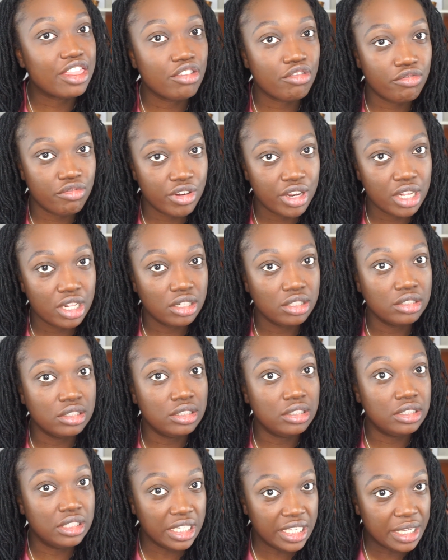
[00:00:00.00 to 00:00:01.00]

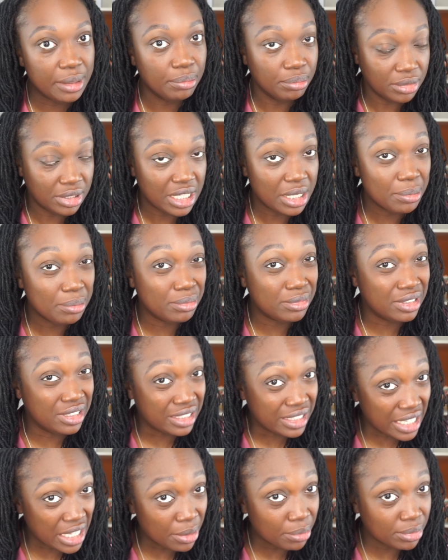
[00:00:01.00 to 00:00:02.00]
real deep
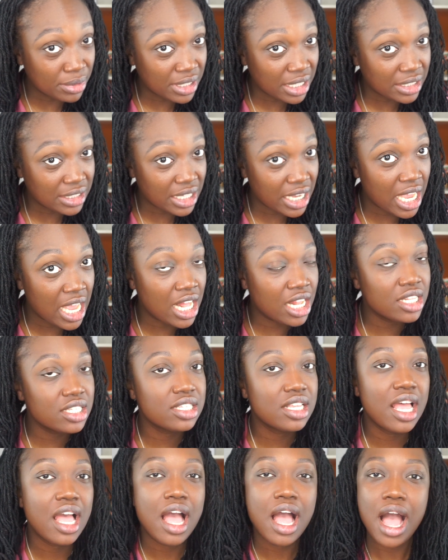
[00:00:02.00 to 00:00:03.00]

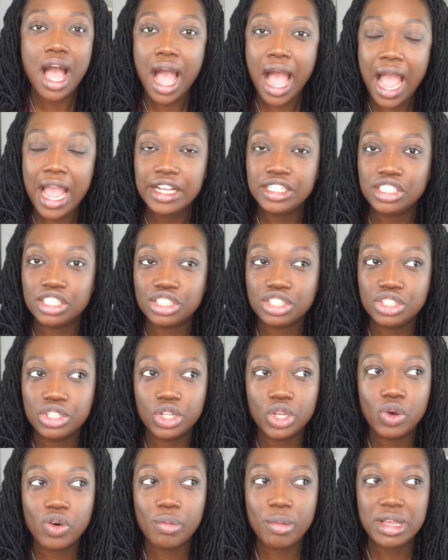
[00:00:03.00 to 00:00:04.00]
details. I just
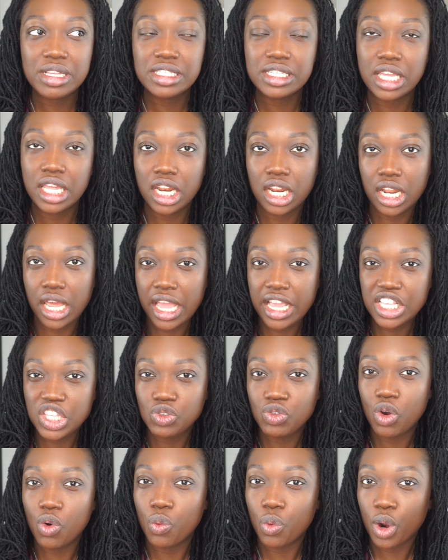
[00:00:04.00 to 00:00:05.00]
know what my skin likes
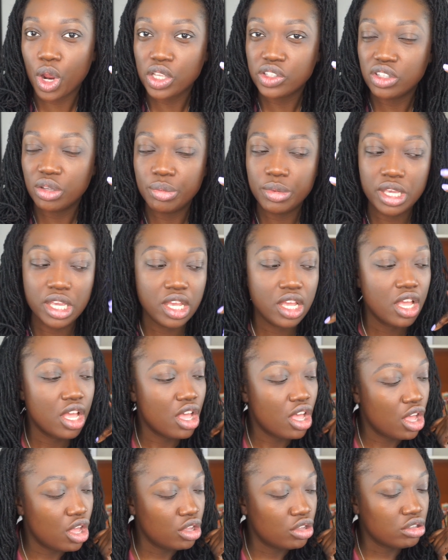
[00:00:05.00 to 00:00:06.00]
and what works for me.
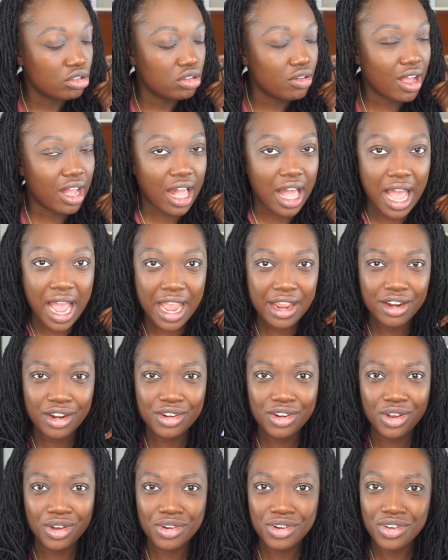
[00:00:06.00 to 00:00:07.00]
So I kind
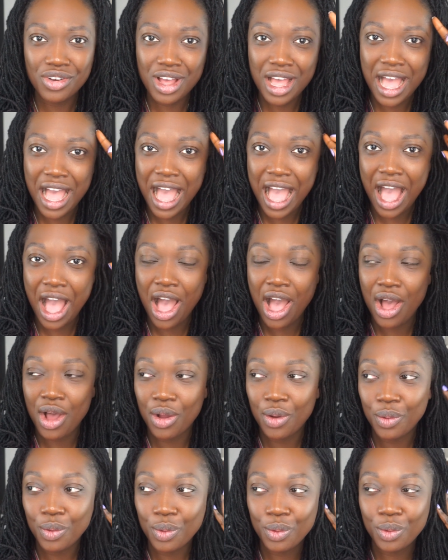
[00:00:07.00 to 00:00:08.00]
of don't know
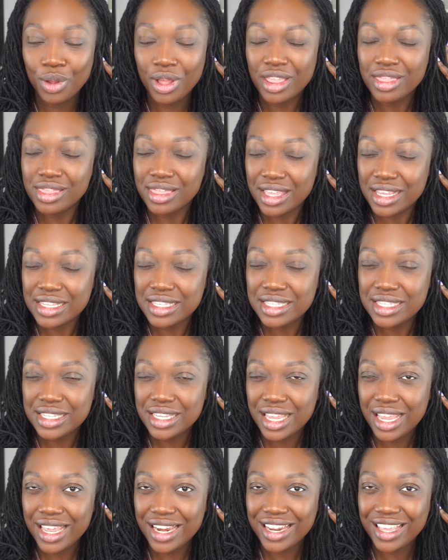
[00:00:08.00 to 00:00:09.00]
how this
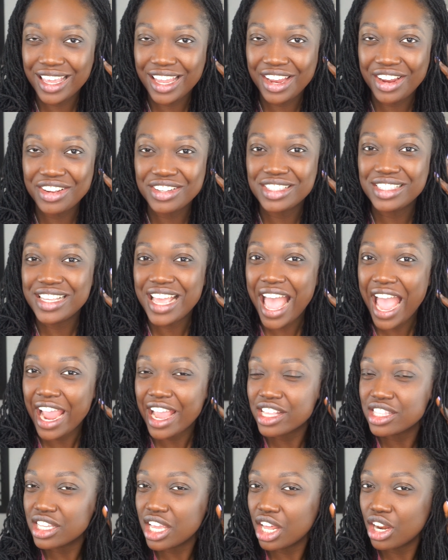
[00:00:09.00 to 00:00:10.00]
skincare tag
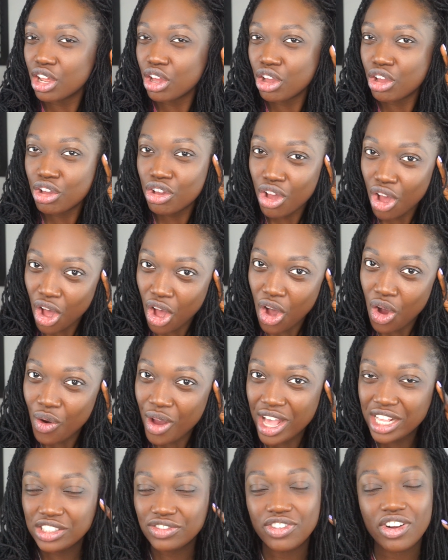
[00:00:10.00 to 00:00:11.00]
is gonna go
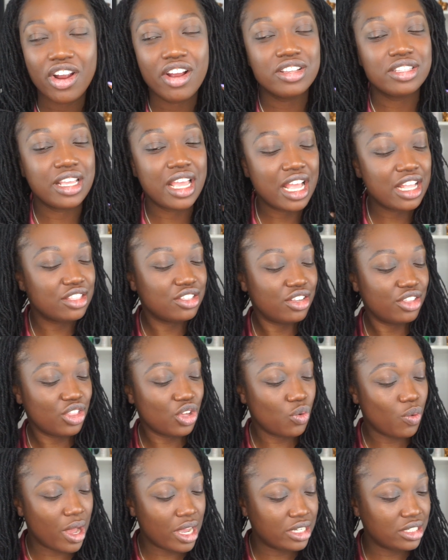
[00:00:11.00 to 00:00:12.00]
as far as answering the
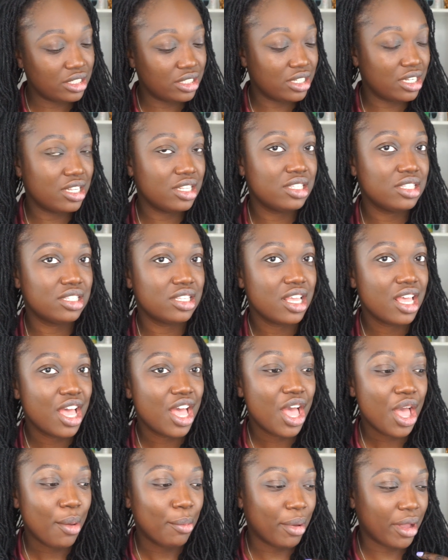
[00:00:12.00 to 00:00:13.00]
questions,
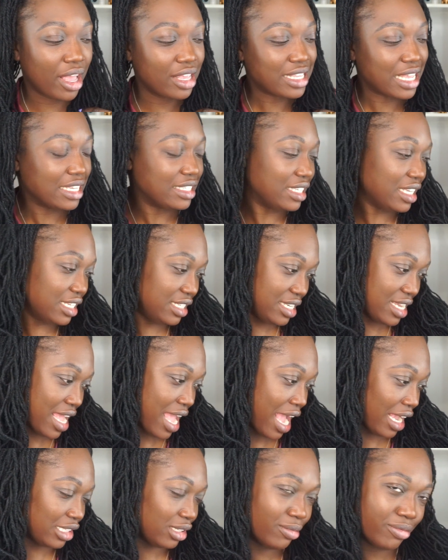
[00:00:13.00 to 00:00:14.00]
because I see she
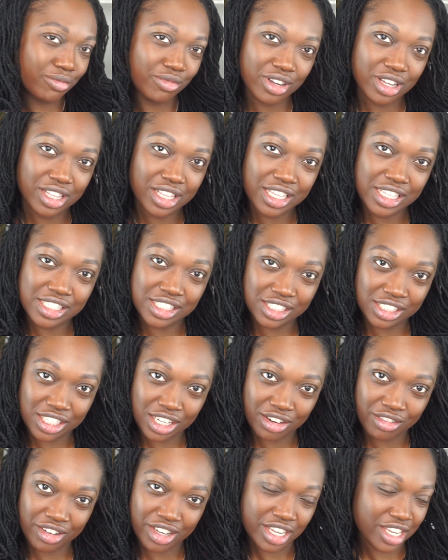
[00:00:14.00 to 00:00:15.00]
asked some really
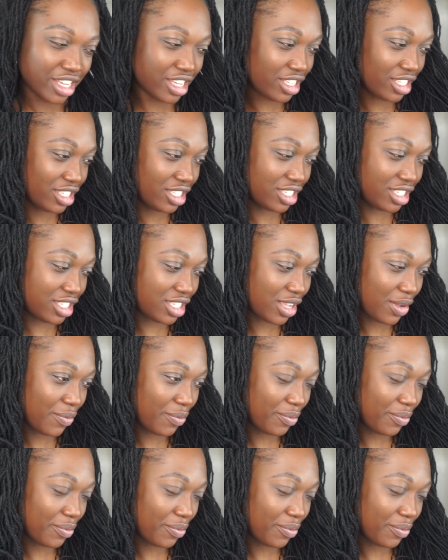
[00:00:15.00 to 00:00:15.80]
serious